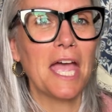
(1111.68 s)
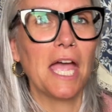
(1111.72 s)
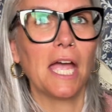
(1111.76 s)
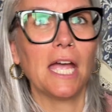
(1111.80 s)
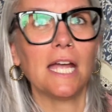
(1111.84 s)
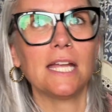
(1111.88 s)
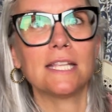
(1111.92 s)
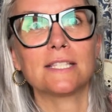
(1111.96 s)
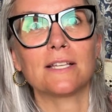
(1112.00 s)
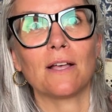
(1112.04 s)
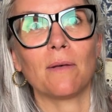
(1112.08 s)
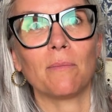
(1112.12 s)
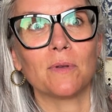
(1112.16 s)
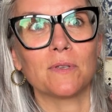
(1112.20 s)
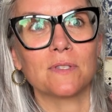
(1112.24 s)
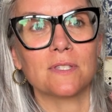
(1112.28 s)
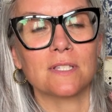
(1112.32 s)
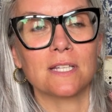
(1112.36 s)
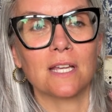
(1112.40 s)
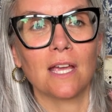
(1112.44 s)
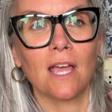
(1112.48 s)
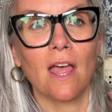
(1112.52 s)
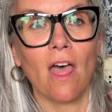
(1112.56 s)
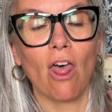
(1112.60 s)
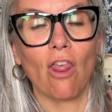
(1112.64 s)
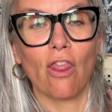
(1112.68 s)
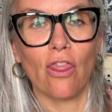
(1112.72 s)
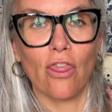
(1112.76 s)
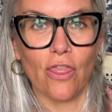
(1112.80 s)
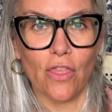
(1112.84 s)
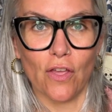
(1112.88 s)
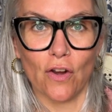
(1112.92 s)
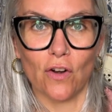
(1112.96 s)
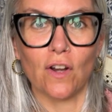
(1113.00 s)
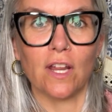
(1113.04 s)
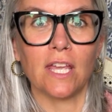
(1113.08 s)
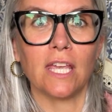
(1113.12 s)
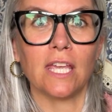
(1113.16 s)
It's almost
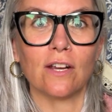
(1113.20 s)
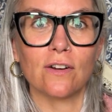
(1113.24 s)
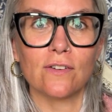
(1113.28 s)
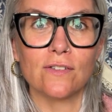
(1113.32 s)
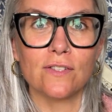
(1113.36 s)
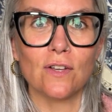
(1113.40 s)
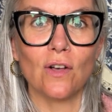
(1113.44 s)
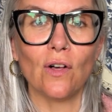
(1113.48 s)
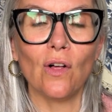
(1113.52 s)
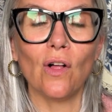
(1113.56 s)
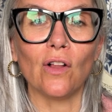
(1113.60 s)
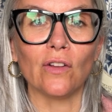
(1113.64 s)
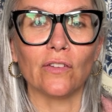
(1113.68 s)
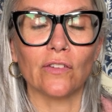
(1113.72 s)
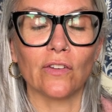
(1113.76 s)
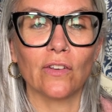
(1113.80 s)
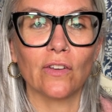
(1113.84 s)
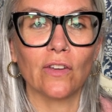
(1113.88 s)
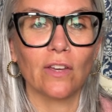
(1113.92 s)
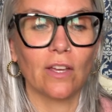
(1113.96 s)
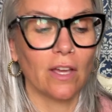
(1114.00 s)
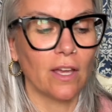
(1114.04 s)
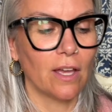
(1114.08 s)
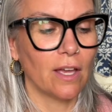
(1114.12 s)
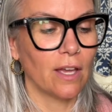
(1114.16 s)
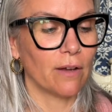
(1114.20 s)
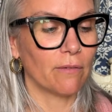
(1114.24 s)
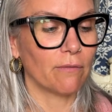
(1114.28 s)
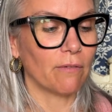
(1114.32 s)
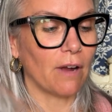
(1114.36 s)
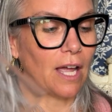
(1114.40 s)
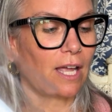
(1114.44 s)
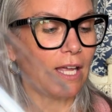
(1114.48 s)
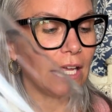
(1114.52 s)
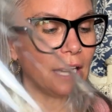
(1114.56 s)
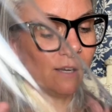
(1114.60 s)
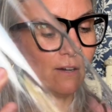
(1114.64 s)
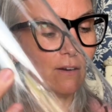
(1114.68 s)
30 years old,
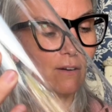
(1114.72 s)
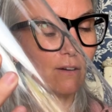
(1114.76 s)
right?